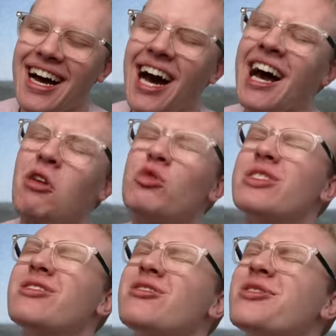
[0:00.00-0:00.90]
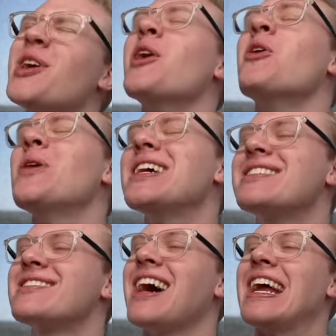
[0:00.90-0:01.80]
I was so
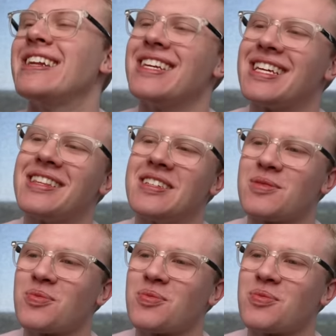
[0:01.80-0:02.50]
excited to get this